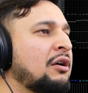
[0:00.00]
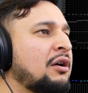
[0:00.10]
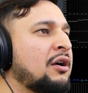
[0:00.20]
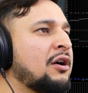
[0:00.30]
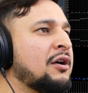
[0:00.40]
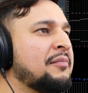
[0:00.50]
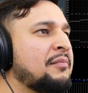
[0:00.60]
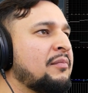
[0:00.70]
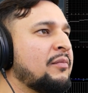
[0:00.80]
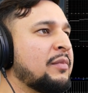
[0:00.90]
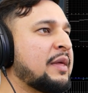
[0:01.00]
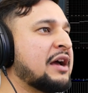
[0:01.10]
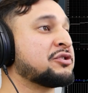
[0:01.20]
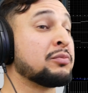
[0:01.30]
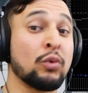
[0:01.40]
That
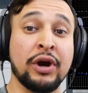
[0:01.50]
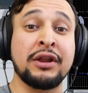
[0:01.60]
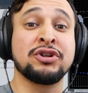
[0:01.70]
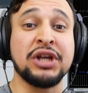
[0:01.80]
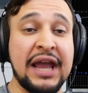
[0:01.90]
has more energy,